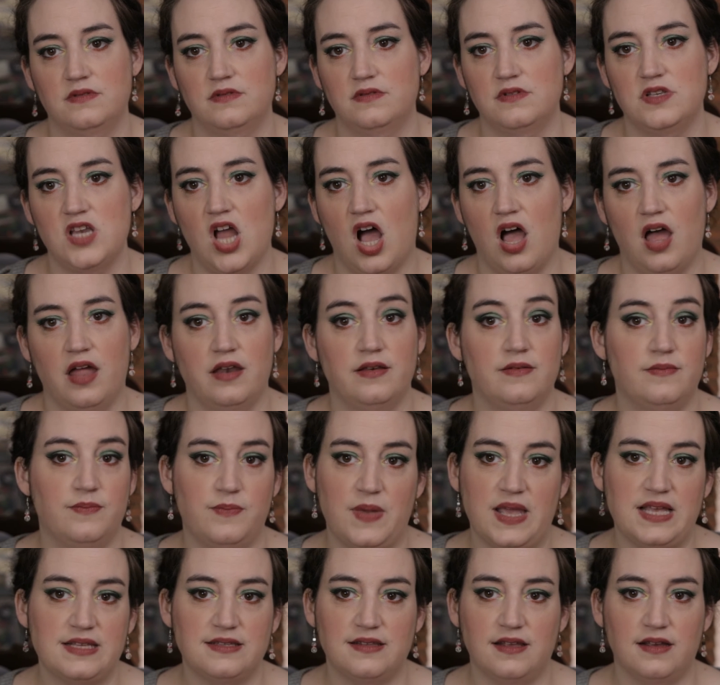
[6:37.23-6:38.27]

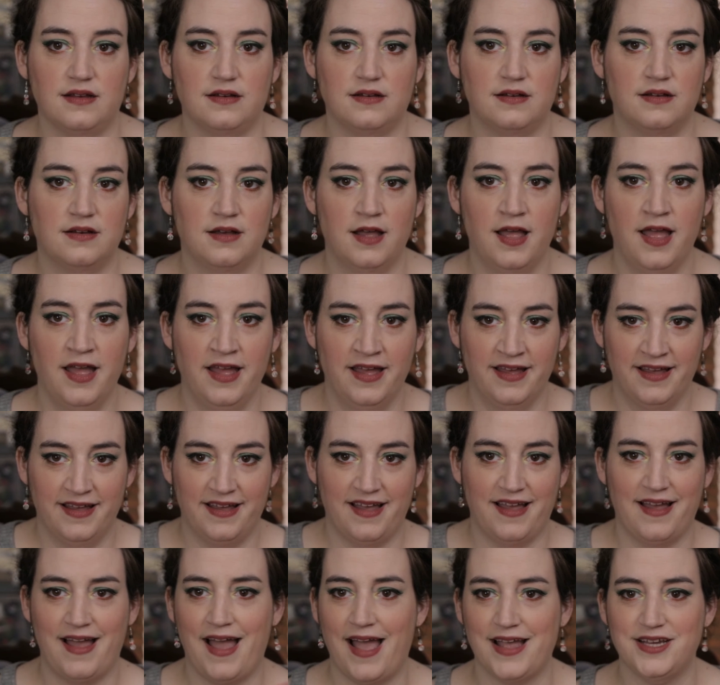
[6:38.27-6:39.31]
non-basic
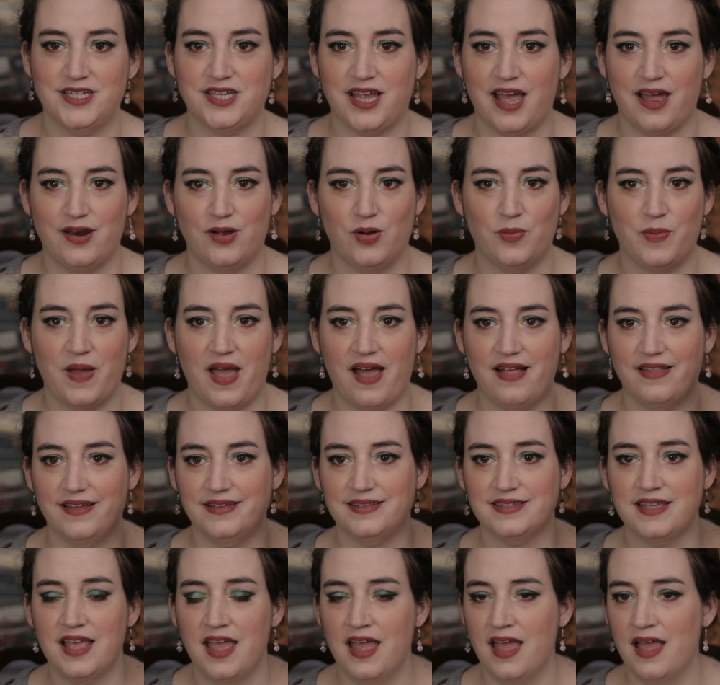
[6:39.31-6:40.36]
eyeshadow
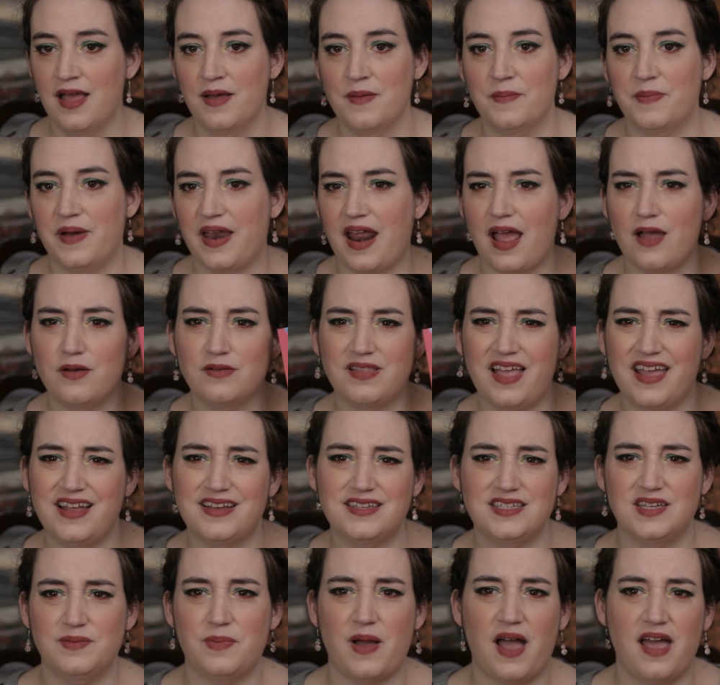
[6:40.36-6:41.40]
palettes, but I
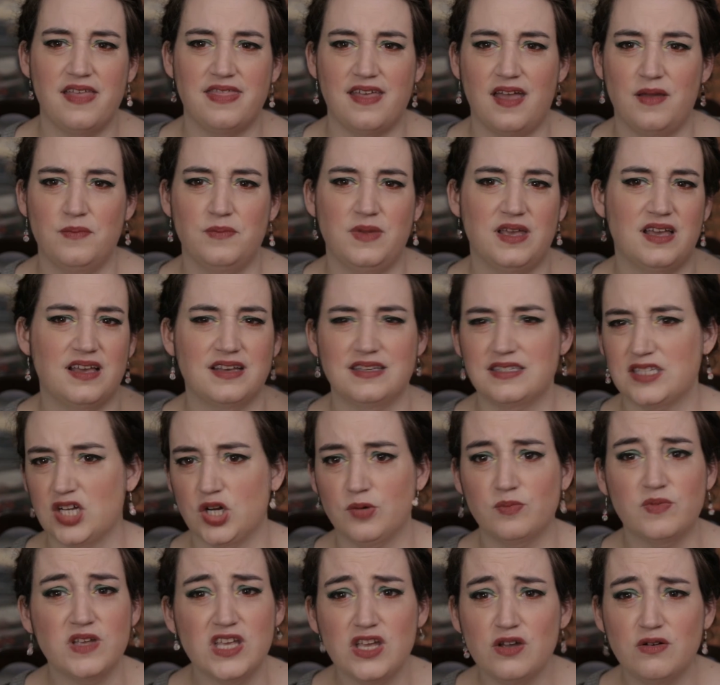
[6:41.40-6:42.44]
like to buy them because
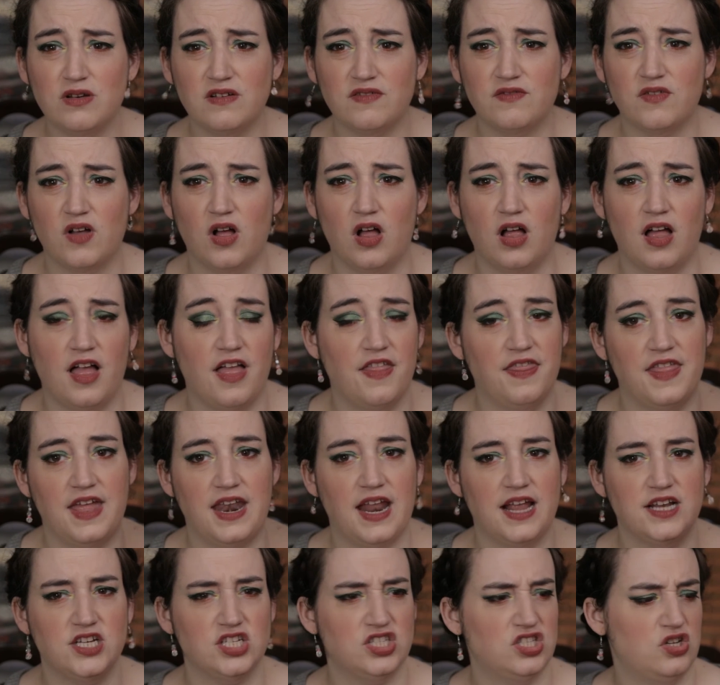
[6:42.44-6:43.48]
they're beautiful, and
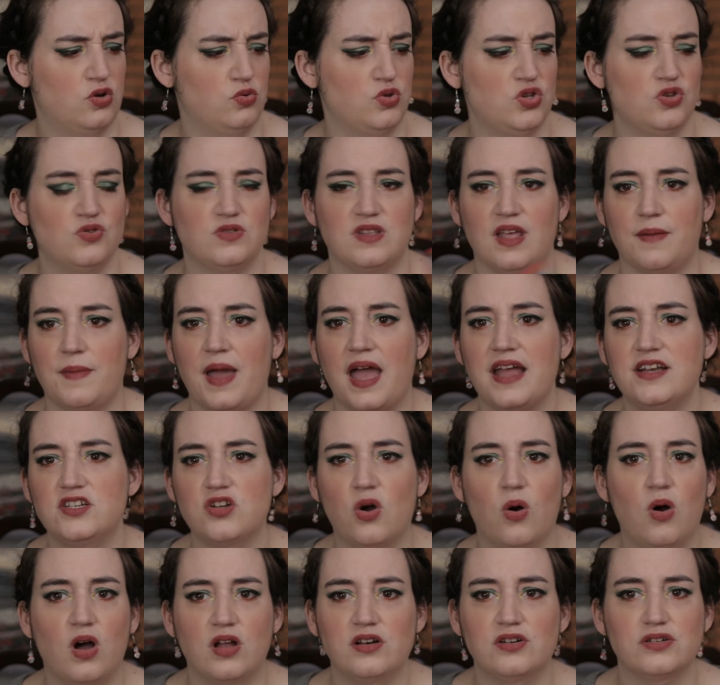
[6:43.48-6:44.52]
then I just don't use them. I
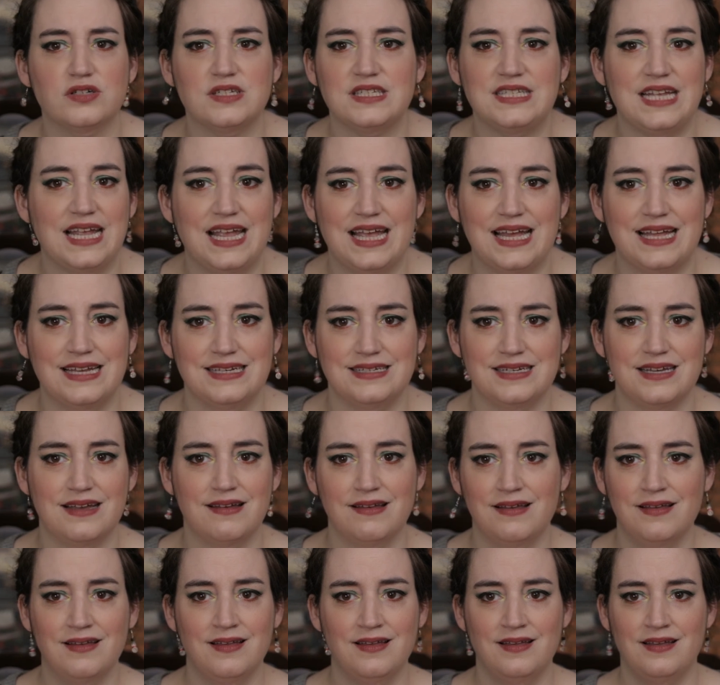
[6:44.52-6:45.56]
don't understand.
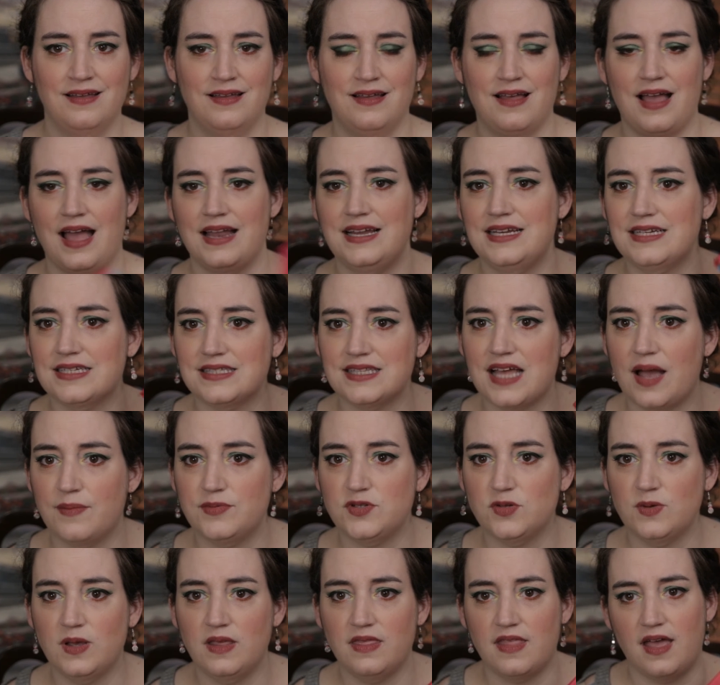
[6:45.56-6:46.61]
I need to
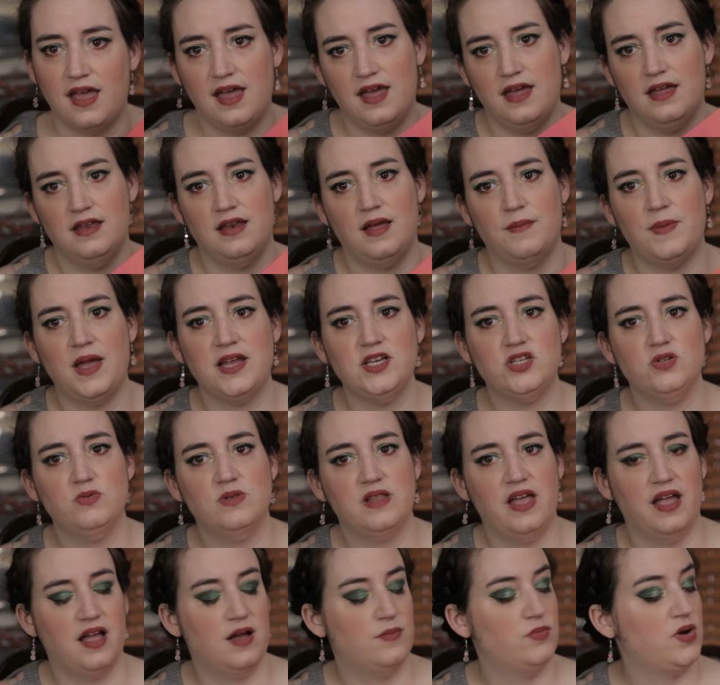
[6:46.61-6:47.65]
stop doing that. I might do
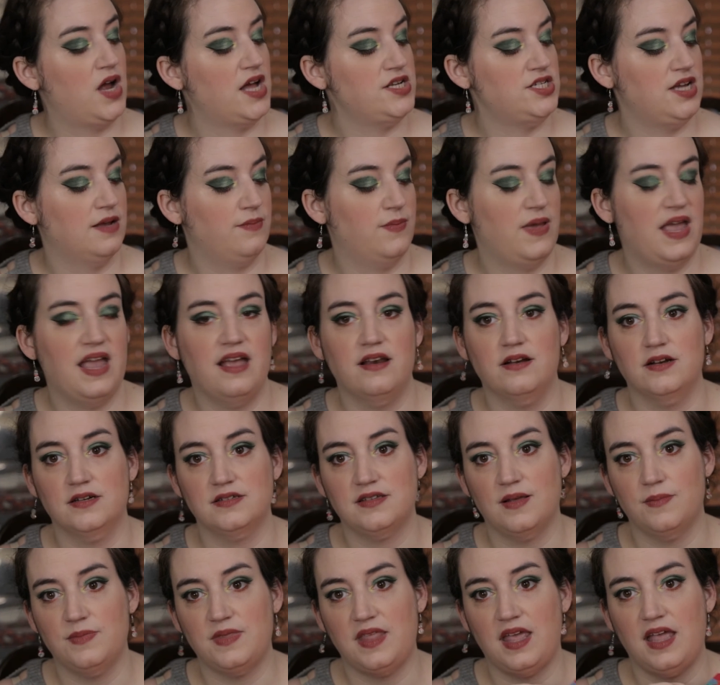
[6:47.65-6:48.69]
like a project pan or
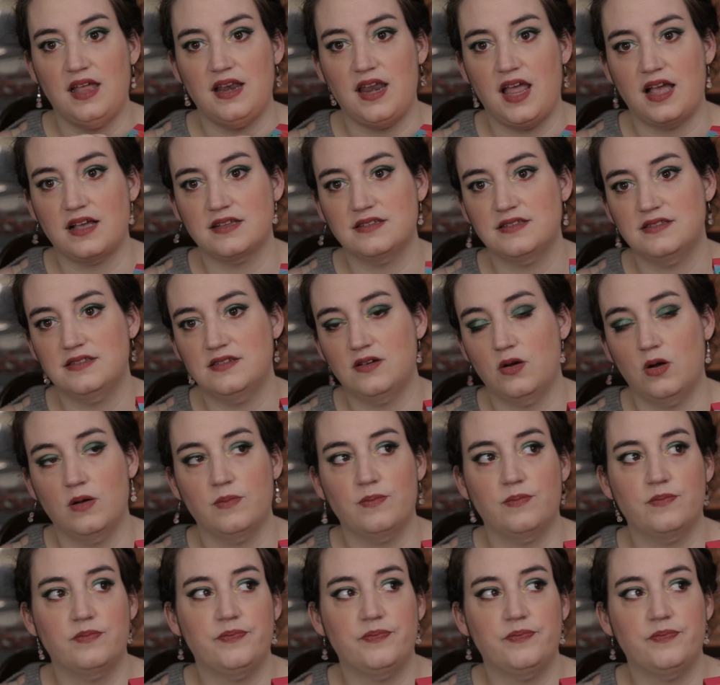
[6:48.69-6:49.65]
something next, or